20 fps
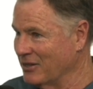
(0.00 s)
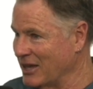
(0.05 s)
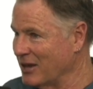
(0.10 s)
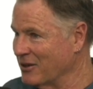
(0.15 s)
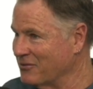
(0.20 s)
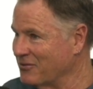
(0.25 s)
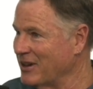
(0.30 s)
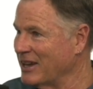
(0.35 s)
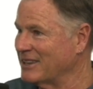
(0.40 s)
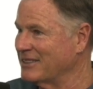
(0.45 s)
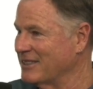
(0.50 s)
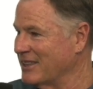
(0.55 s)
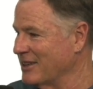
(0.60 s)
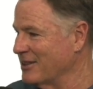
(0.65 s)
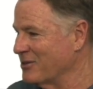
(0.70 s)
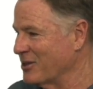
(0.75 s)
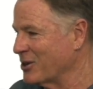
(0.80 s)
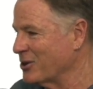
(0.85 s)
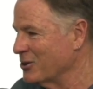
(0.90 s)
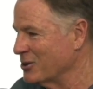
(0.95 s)
the effect
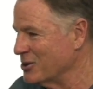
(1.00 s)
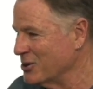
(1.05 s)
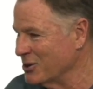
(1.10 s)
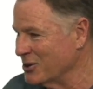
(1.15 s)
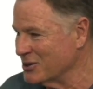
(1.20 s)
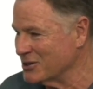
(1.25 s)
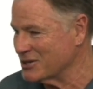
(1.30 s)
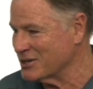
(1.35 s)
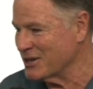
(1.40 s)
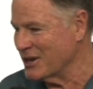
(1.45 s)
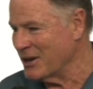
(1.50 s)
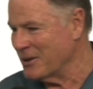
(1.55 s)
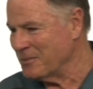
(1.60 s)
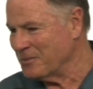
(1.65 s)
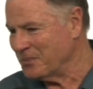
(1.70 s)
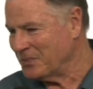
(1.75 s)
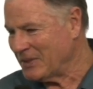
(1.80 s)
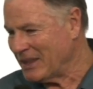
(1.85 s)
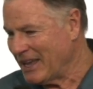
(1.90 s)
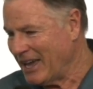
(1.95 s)
that the good news
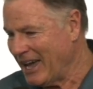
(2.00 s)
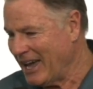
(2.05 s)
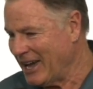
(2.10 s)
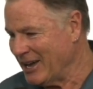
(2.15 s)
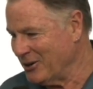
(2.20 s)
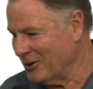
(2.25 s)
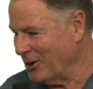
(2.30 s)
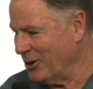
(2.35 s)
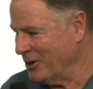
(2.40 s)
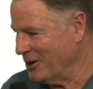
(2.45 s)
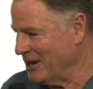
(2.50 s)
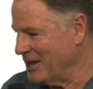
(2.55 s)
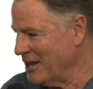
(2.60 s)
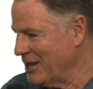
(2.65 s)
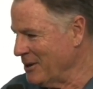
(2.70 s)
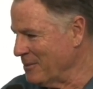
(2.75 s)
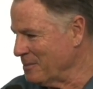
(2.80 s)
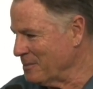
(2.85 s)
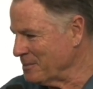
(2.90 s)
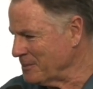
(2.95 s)
had on
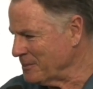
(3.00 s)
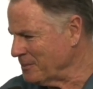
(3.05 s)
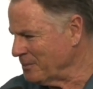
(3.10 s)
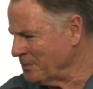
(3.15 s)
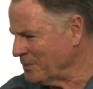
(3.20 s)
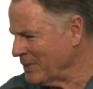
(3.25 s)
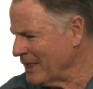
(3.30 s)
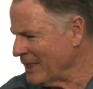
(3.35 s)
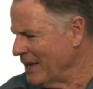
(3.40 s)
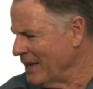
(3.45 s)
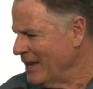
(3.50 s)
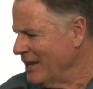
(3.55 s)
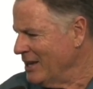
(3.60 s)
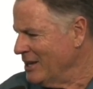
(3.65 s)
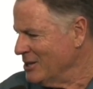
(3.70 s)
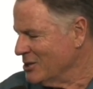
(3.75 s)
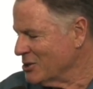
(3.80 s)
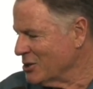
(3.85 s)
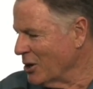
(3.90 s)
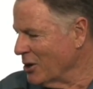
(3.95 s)
him.
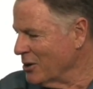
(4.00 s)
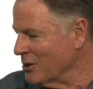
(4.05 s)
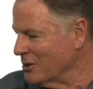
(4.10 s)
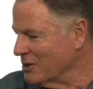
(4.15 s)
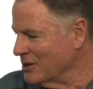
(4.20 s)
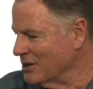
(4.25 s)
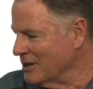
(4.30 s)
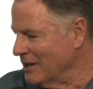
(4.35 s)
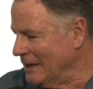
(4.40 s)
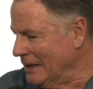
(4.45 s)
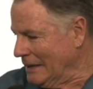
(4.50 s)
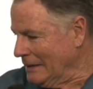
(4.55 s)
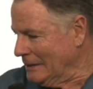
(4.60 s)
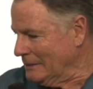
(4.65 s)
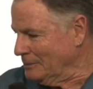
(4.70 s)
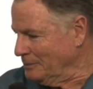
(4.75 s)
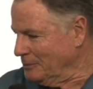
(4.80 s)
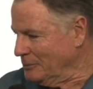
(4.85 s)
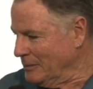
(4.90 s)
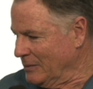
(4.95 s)
So
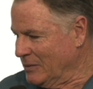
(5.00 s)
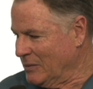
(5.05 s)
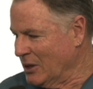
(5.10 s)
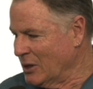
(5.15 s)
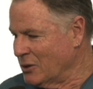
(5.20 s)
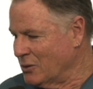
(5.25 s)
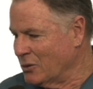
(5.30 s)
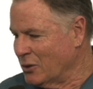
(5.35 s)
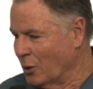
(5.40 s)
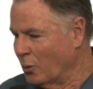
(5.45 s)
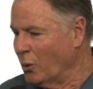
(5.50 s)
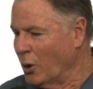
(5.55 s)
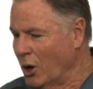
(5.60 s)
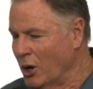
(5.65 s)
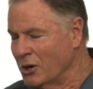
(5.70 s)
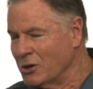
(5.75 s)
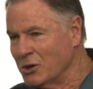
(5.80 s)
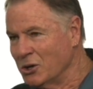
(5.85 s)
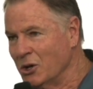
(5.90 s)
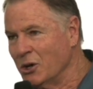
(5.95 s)
the, the
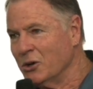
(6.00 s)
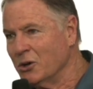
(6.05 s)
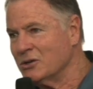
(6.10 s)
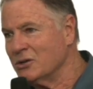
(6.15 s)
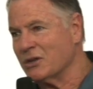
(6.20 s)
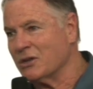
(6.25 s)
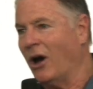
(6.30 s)
word news,